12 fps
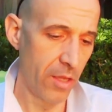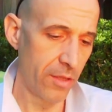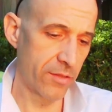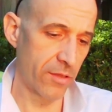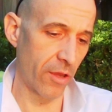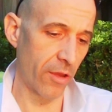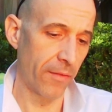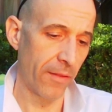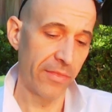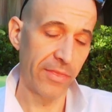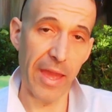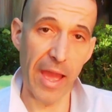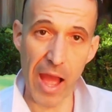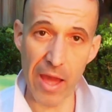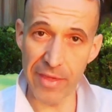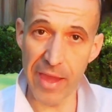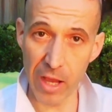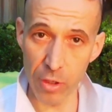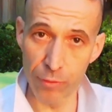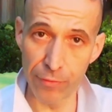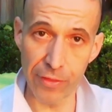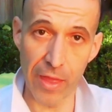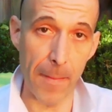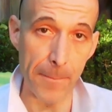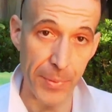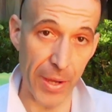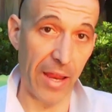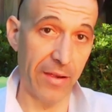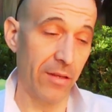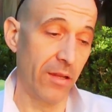So they are good for that. But